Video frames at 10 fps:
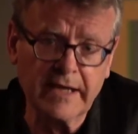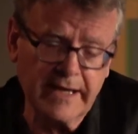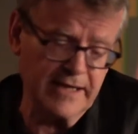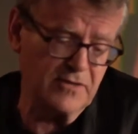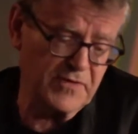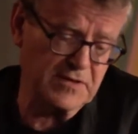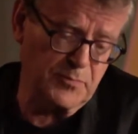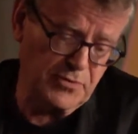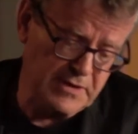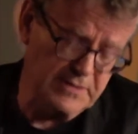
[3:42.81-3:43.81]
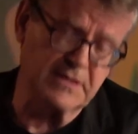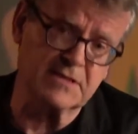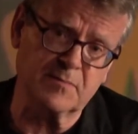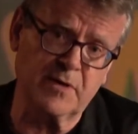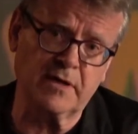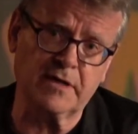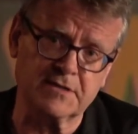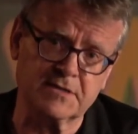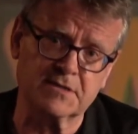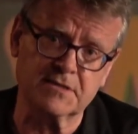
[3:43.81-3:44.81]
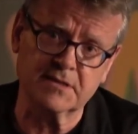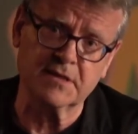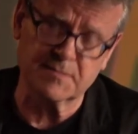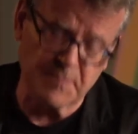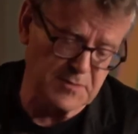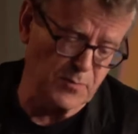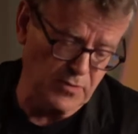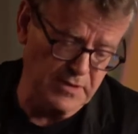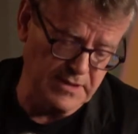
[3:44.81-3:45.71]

And in fact, the product that is the Bauhaus is much more